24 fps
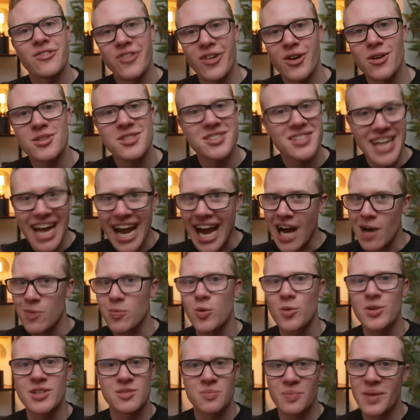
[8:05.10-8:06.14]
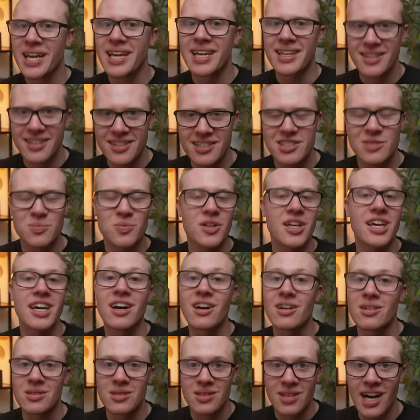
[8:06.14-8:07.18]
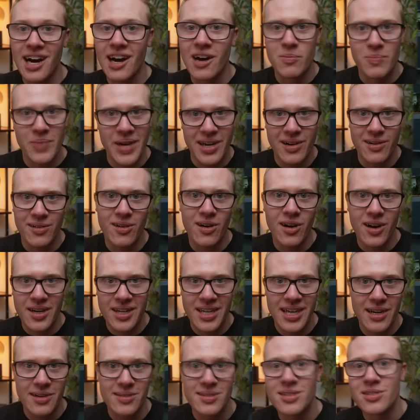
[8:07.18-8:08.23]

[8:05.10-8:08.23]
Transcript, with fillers: First, Apple is making the display a lot better on here.